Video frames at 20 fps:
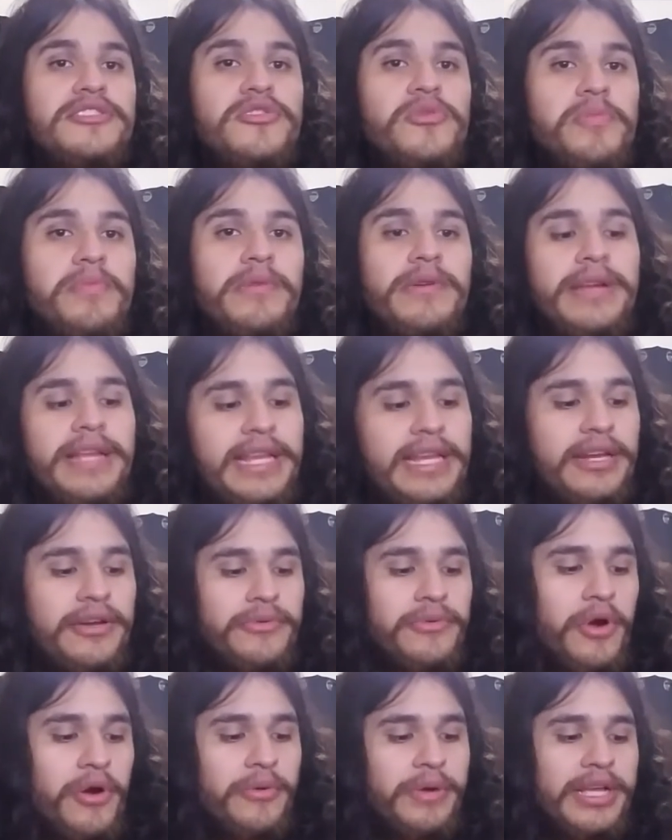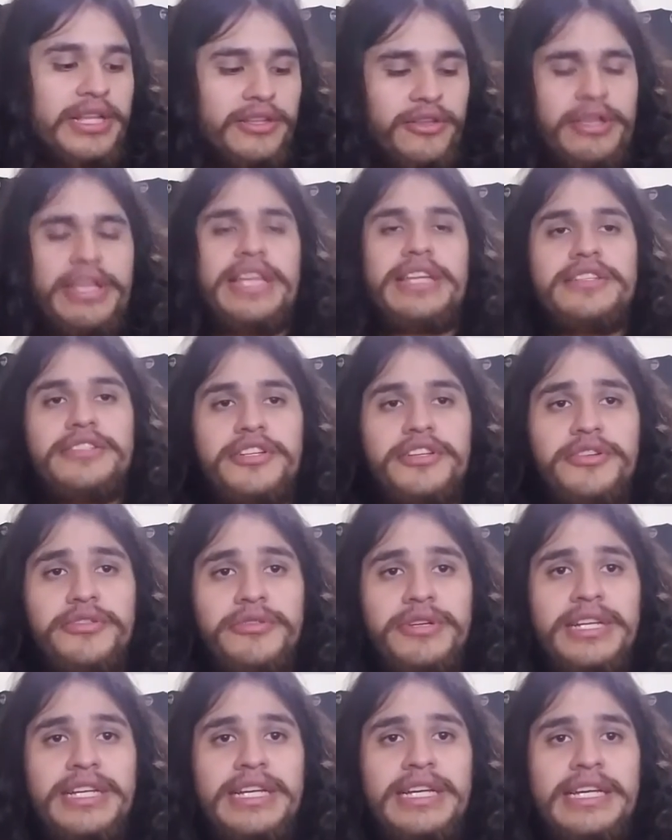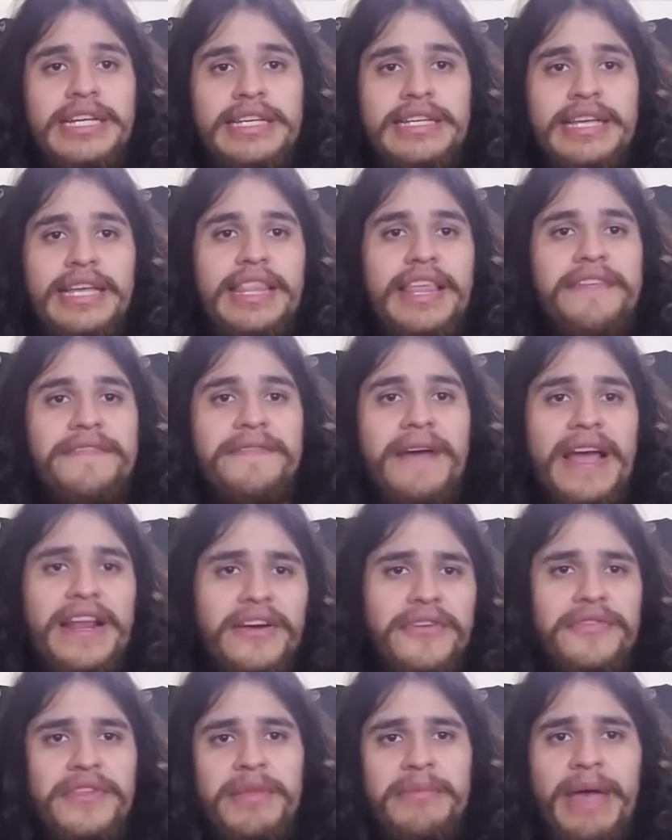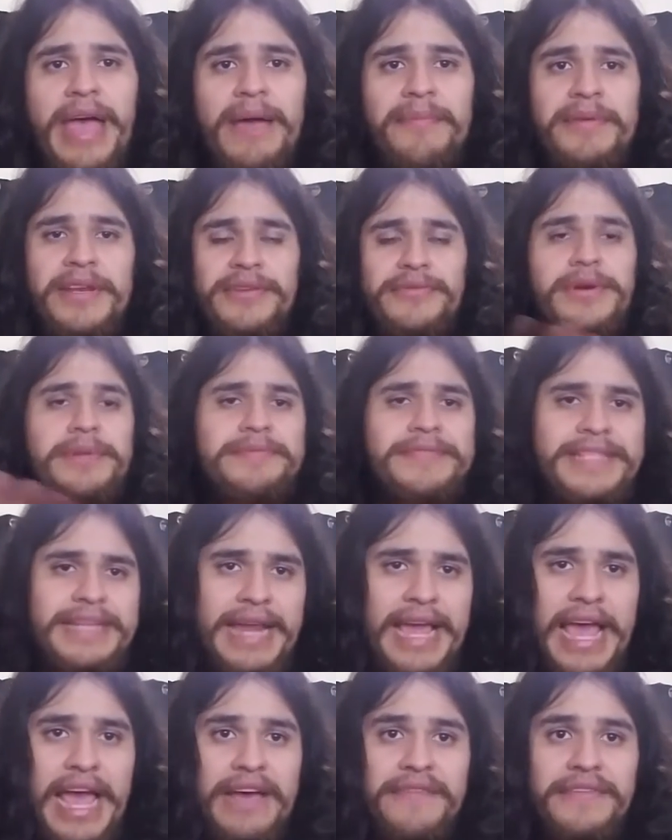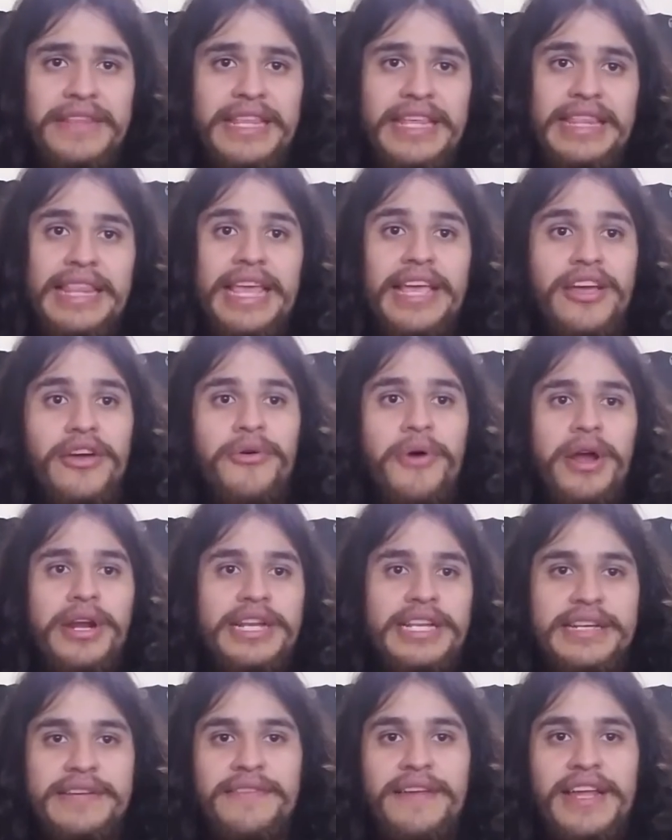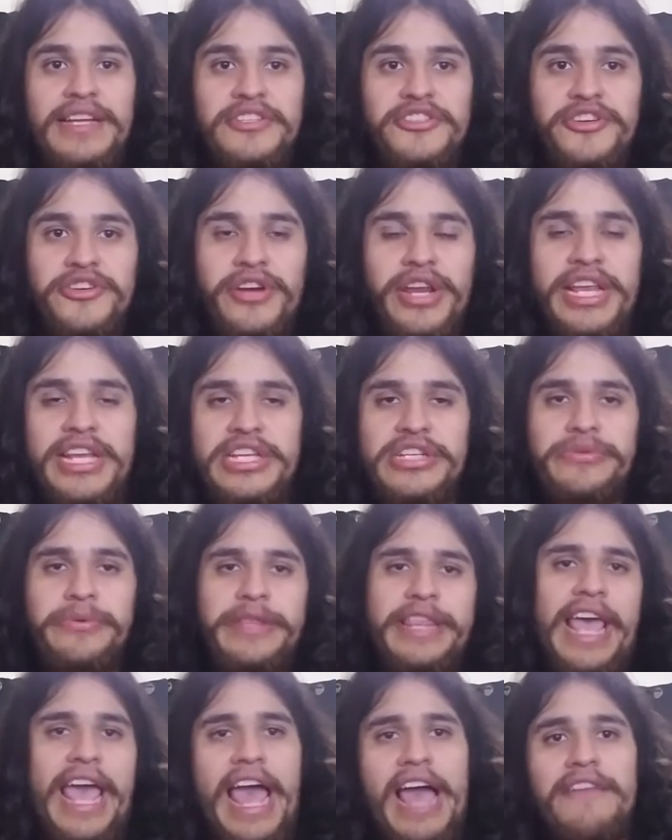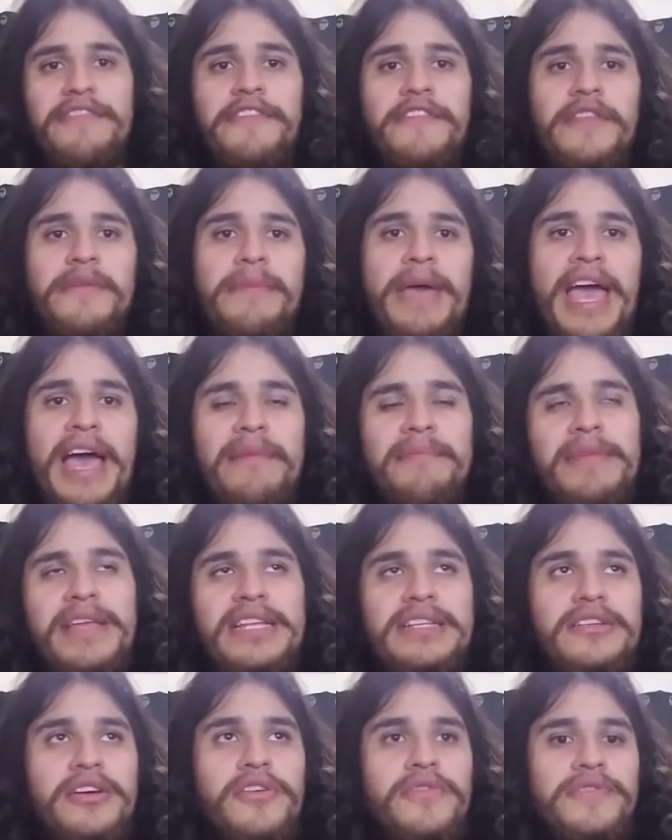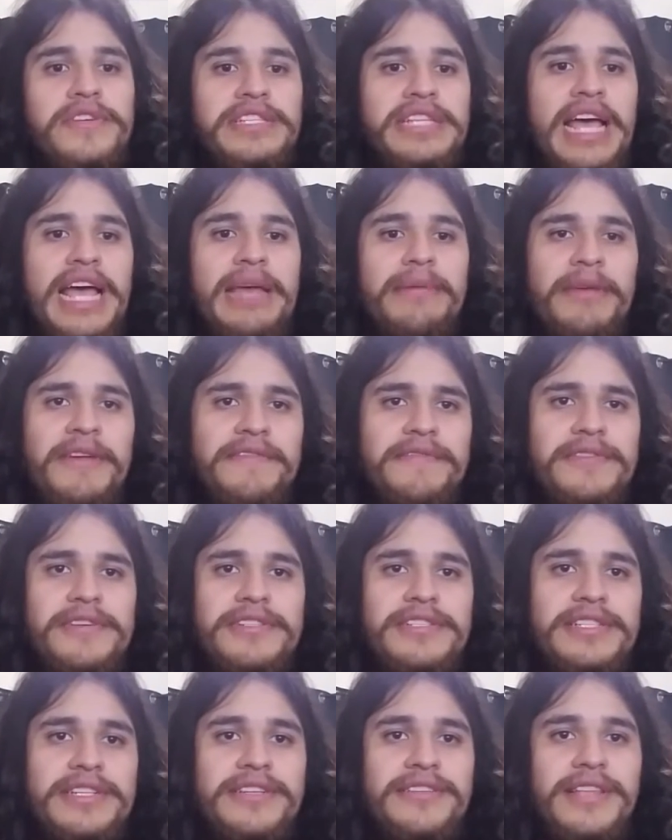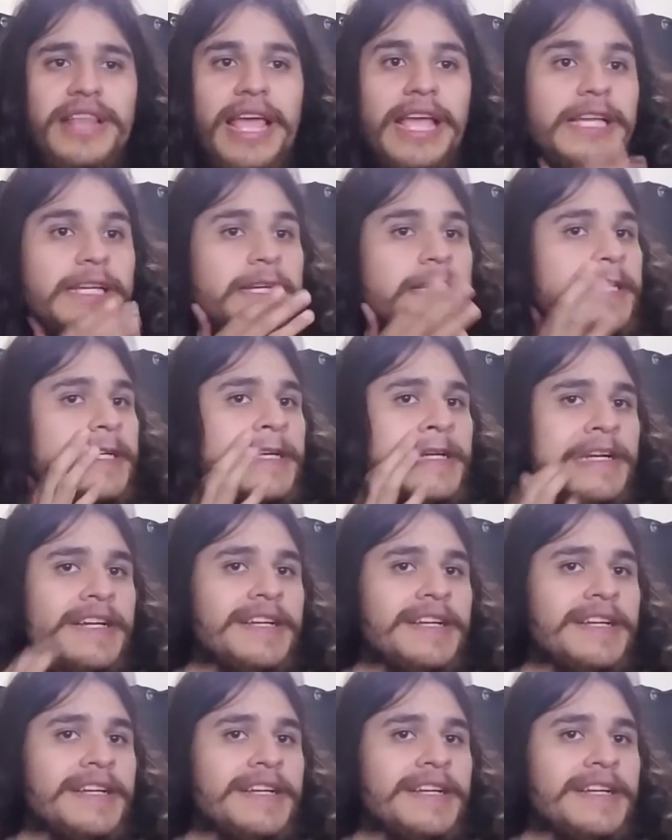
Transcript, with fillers: super heroic looking dude and they fight over the map and it rips in half and then they go on an adventure each with a half of the map and over time at first they're like